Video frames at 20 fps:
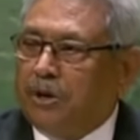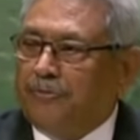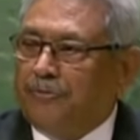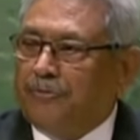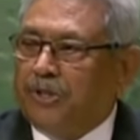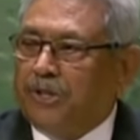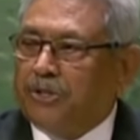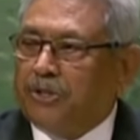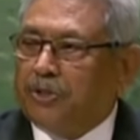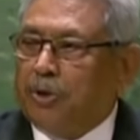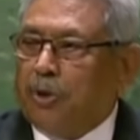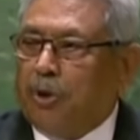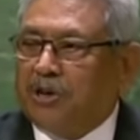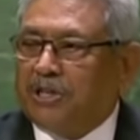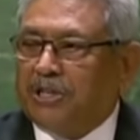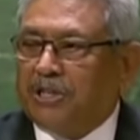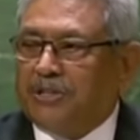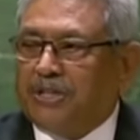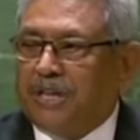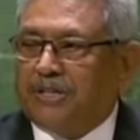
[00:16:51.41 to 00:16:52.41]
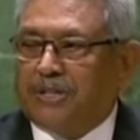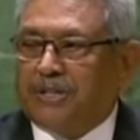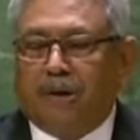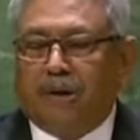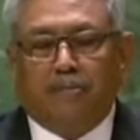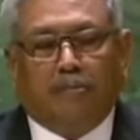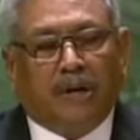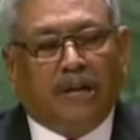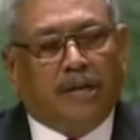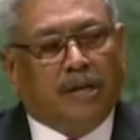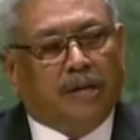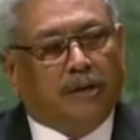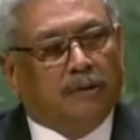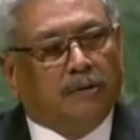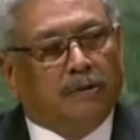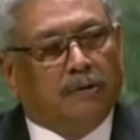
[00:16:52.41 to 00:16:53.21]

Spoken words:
of this August Assembly